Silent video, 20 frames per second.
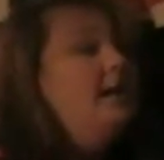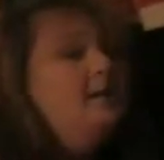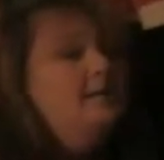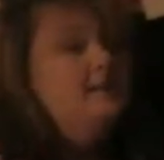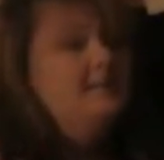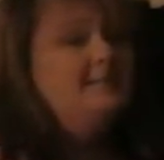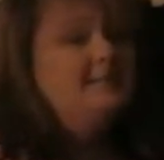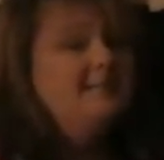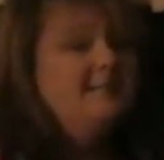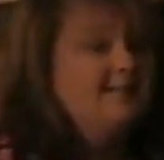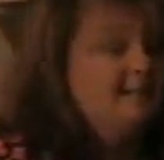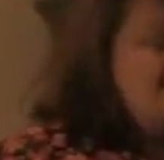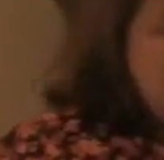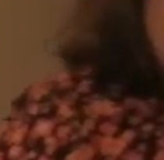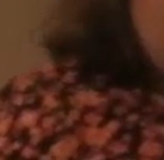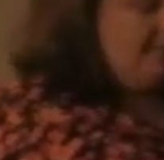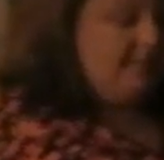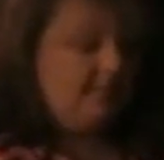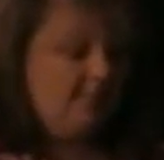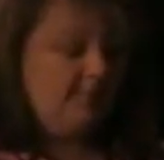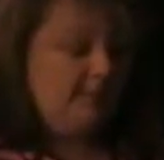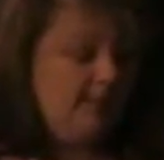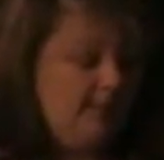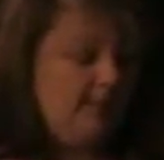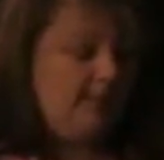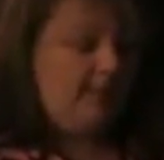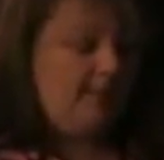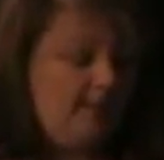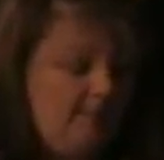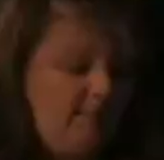this is going to be something
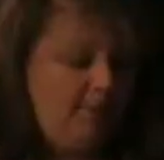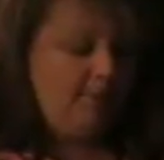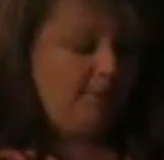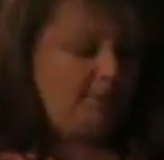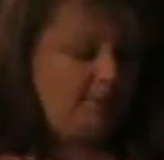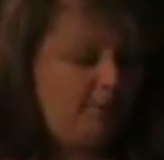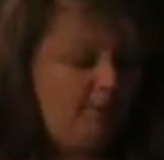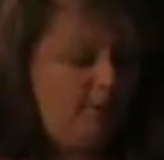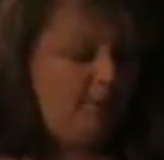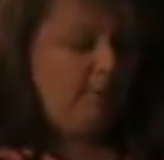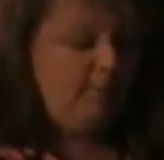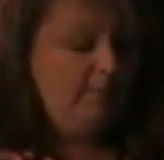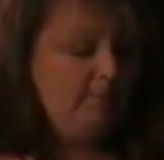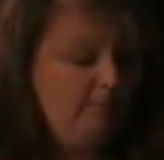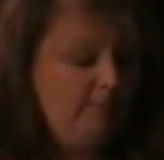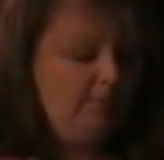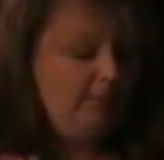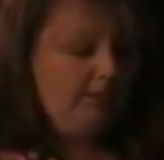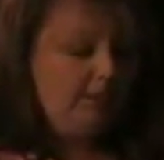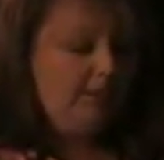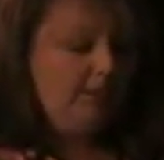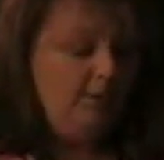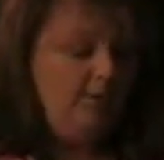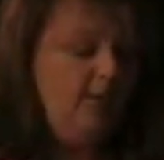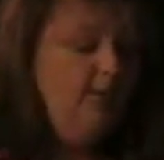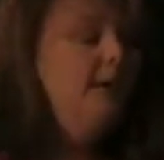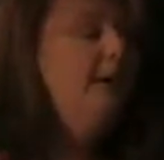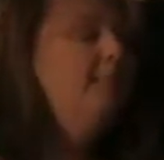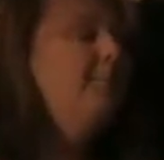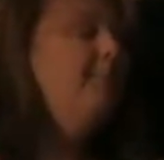that may pose a problem for you.
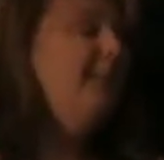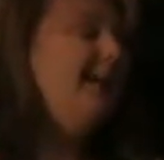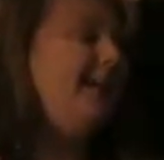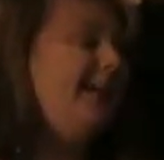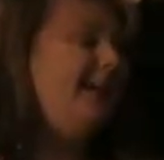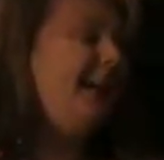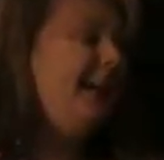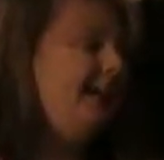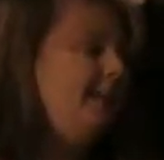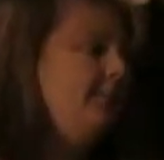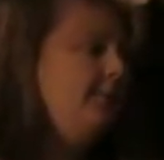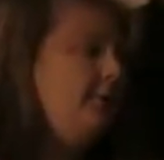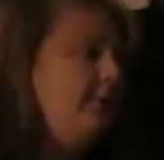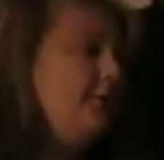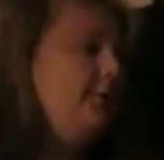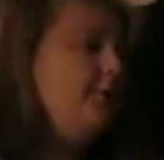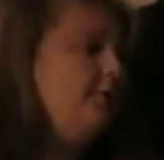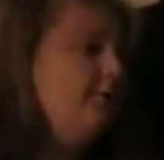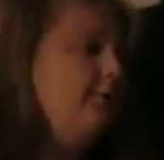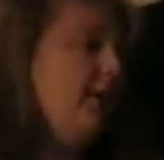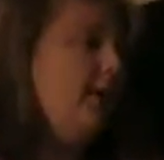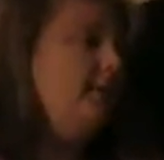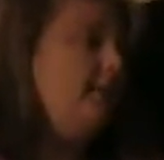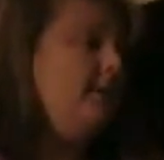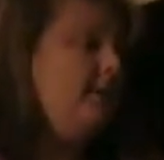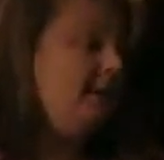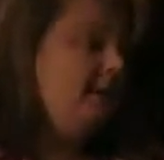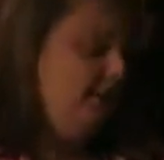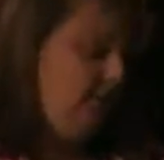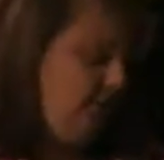But it can reduce your
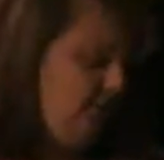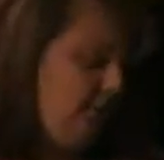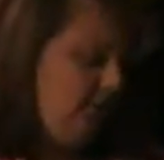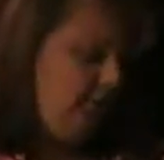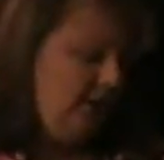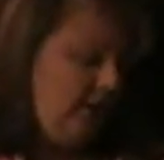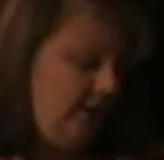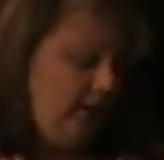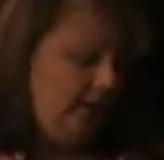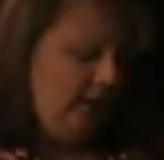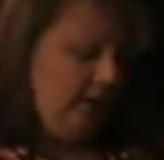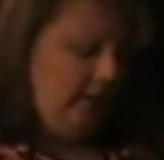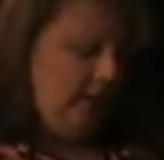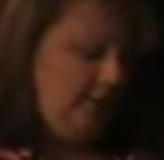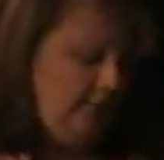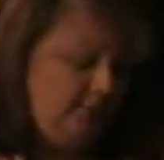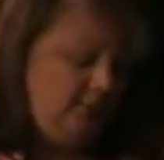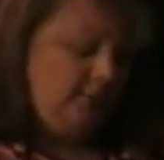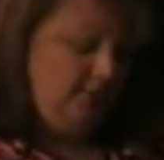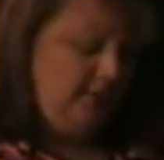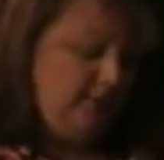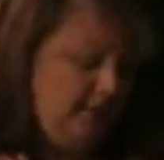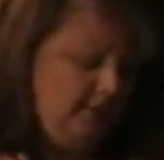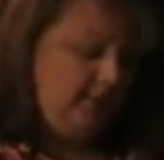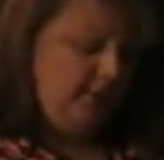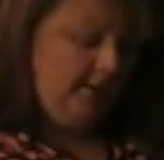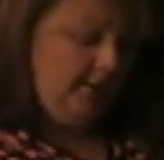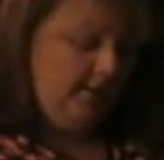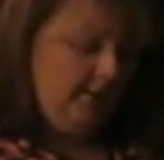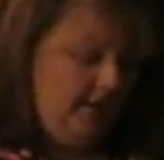payments up to $300 a month.
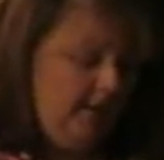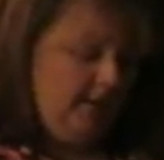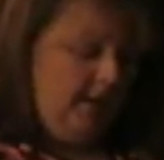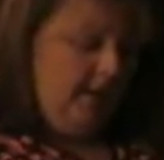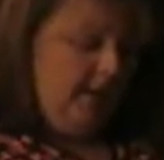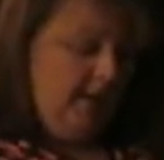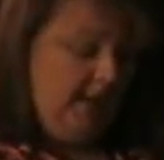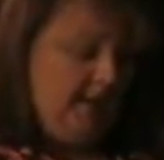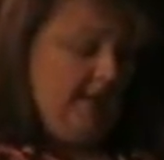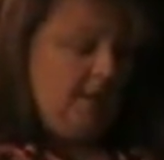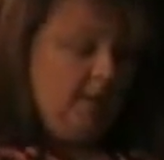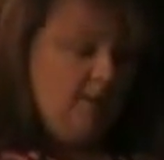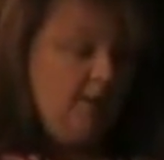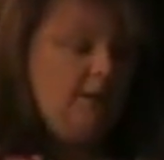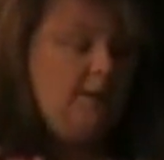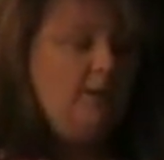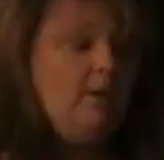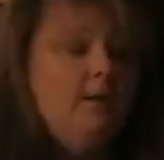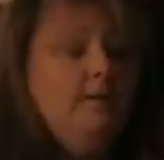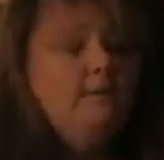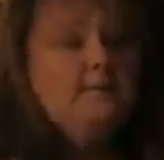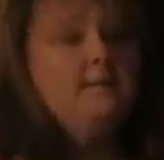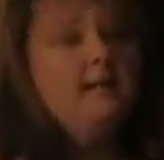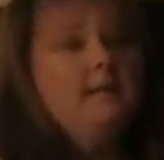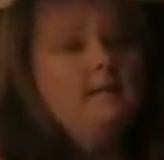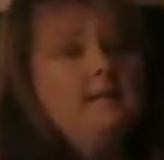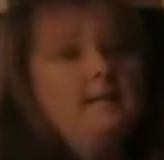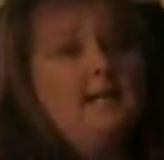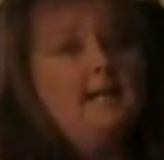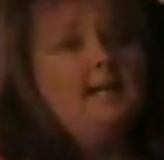Now, when you
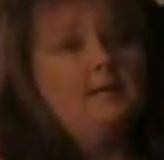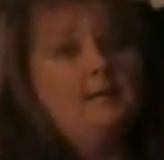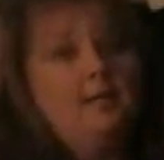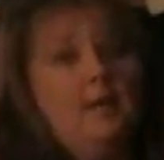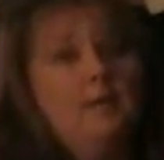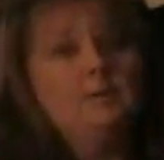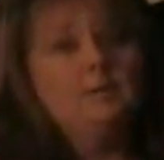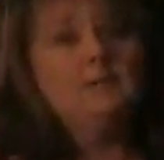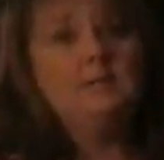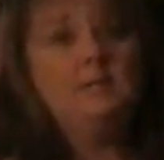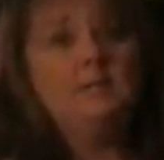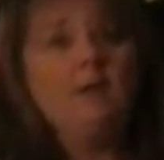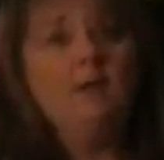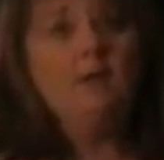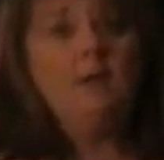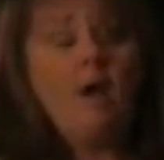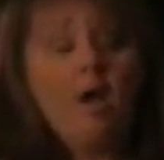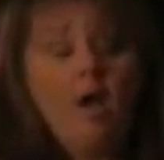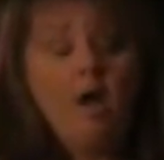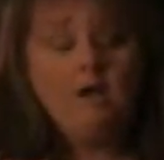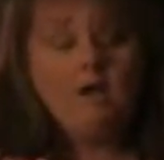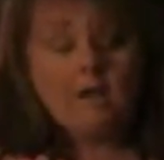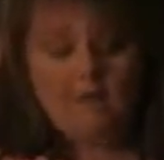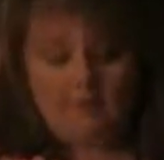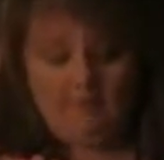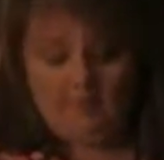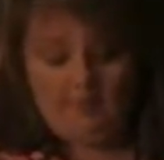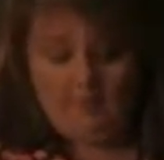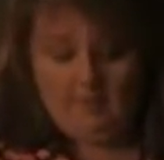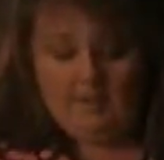consolidate loans that are not
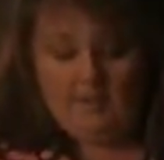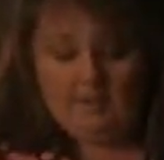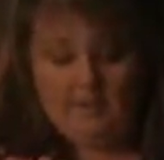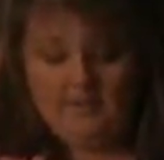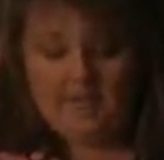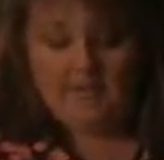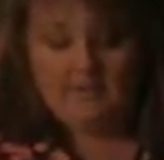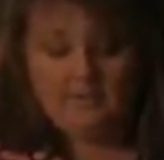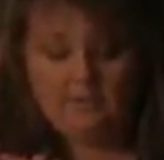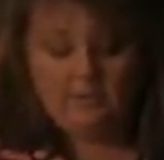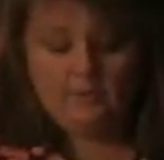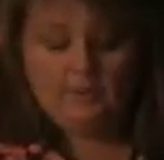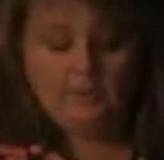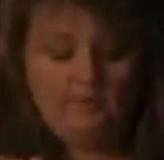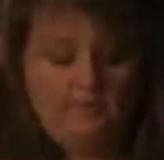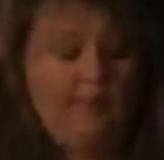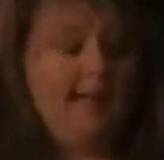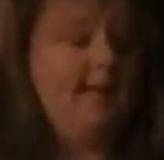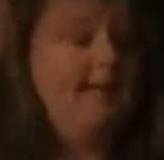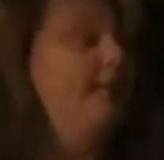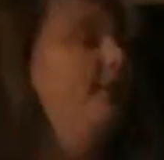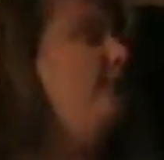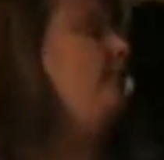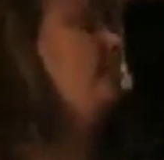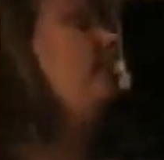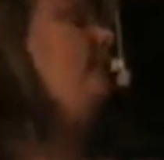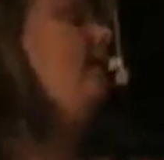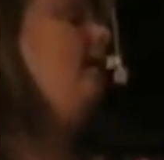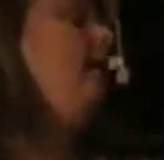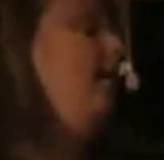government backed, you're going to pay a little
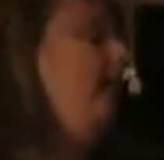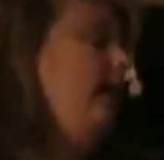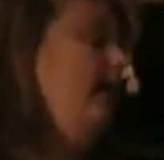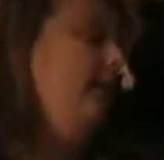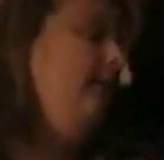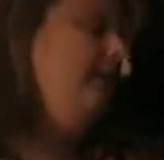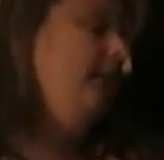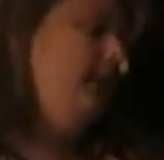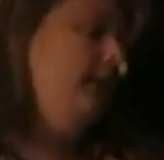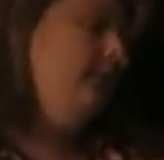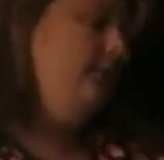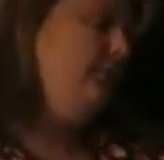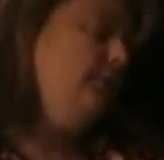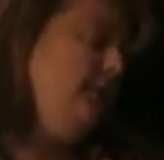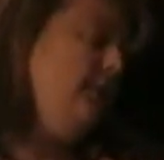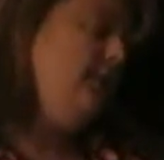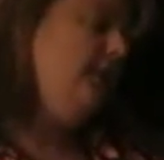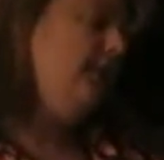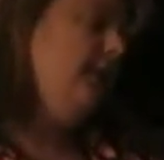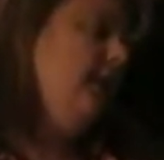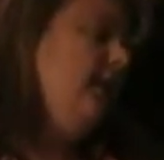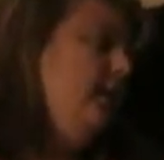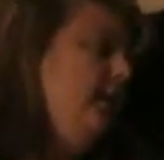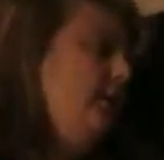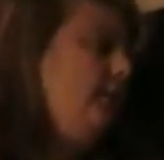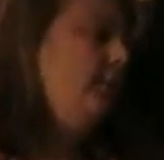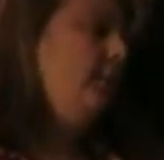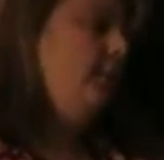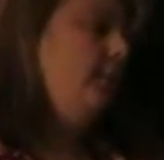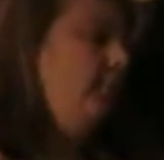bit higher interest.
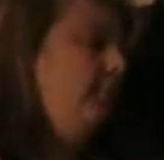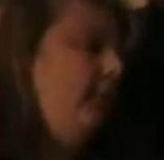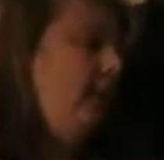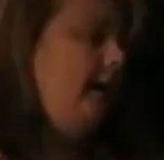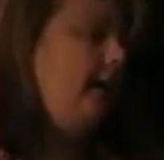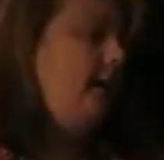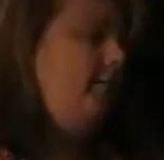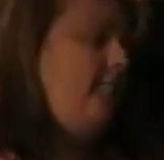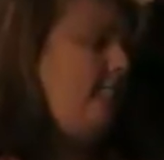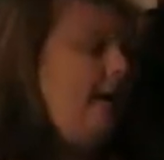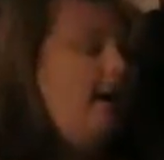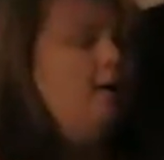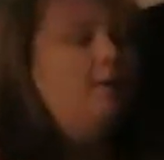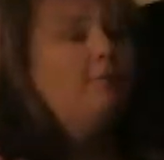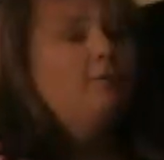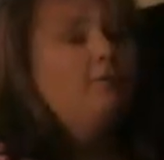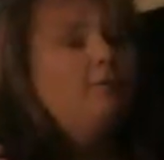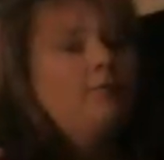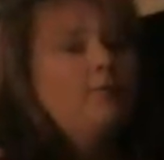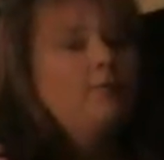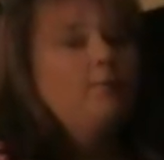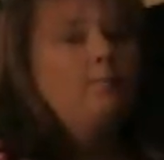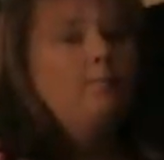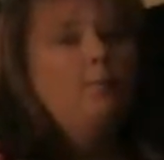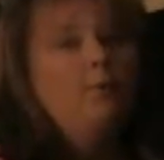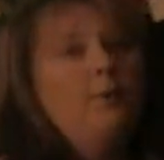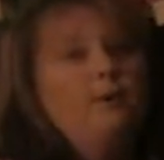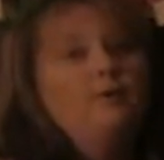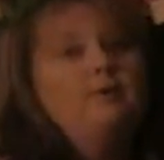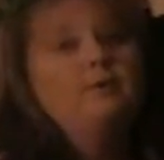You're going to pay about
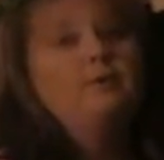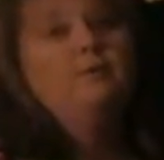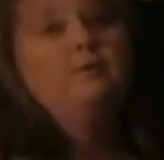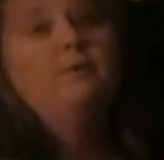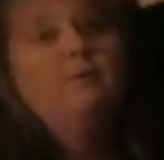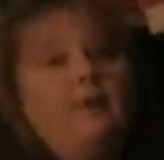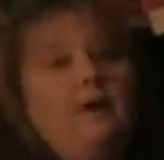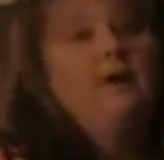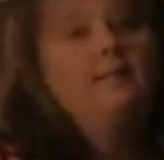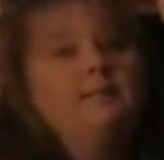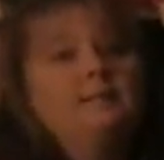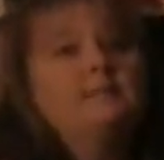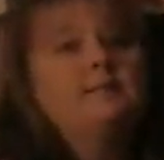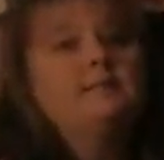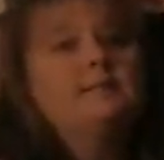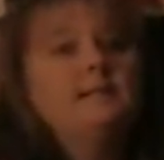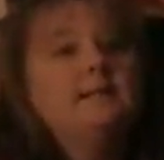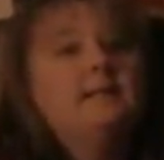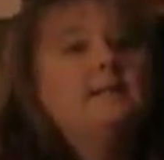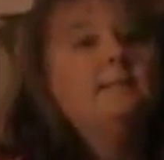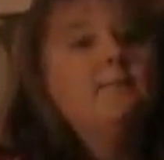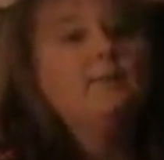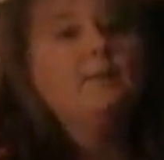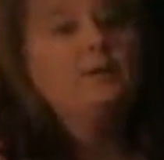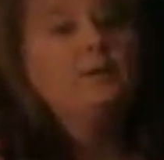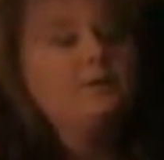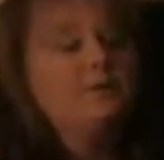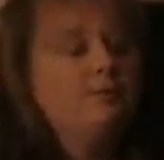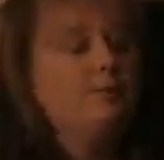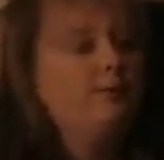4.25 to
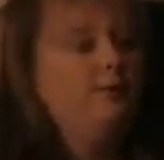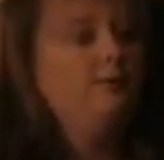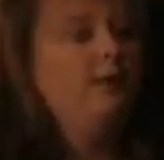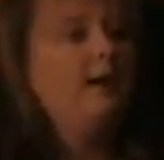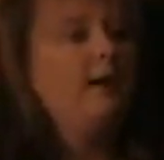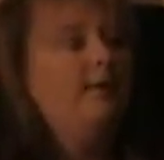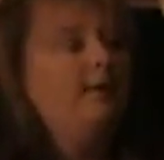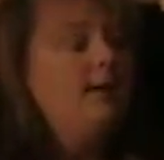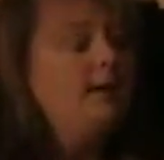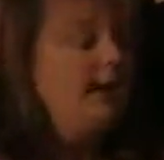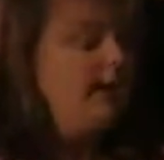6.25